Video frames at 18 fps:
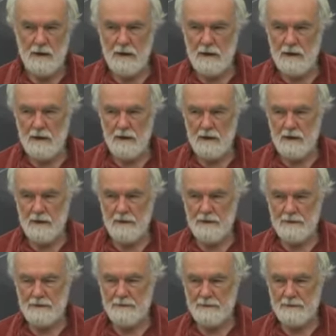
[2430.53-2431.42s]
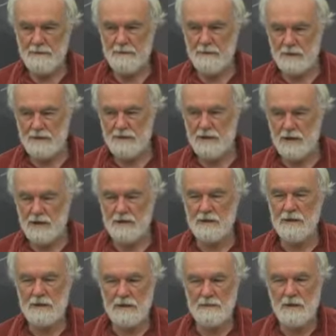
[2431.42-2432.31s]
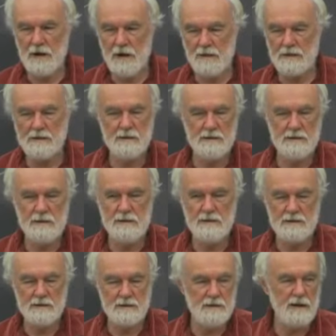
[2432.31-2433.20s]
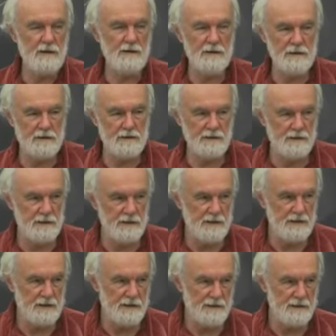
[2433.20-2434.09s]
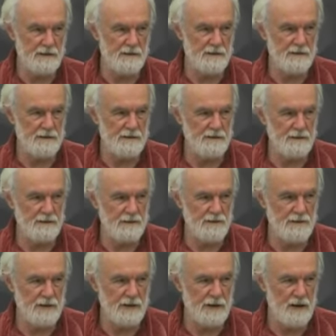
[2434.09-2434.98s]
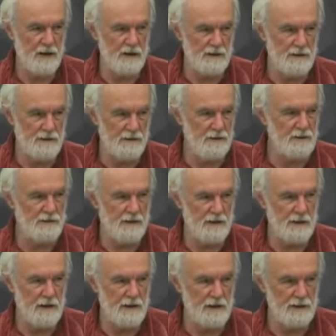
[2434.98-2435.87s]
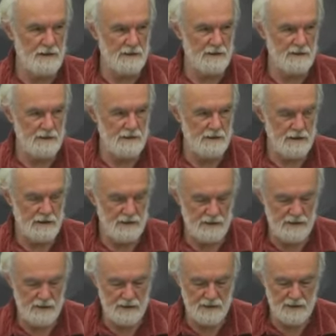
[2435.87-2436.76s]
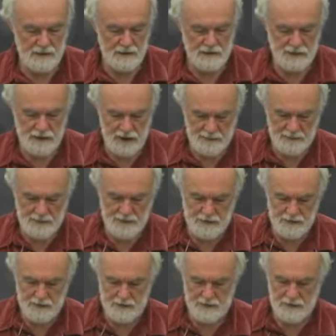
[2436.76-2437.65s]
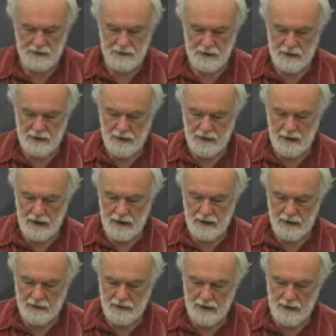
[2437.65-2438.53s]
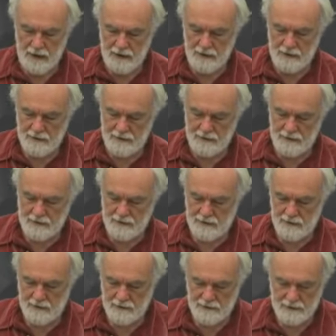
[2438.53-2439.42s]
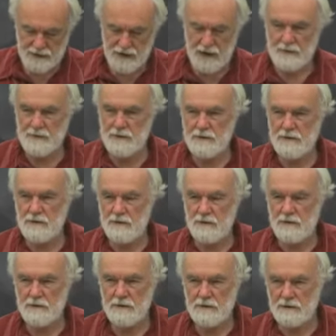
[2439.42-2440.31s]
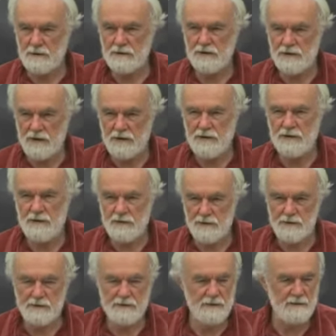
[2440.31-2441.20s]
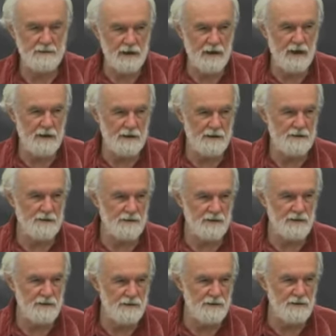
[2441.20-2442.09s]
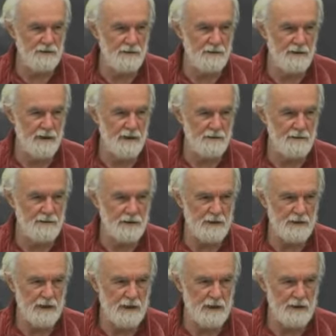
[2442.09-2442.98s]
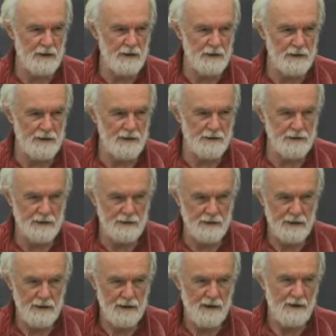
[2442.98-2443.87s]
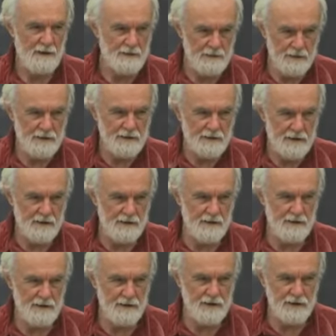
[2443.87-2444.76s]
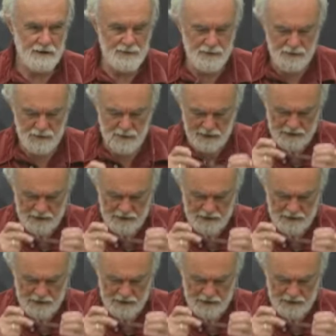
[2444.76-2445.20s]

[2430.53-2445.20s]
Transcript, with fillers: Um, certainly, Marx is, is thoroughly critiquing the, the, the Ricardi, all the Ricardians in, in this chapter. and and, and I think the chapter's called The Destruction of the Ricardian School, you know, but uh, it doesn't, it, it occurs for all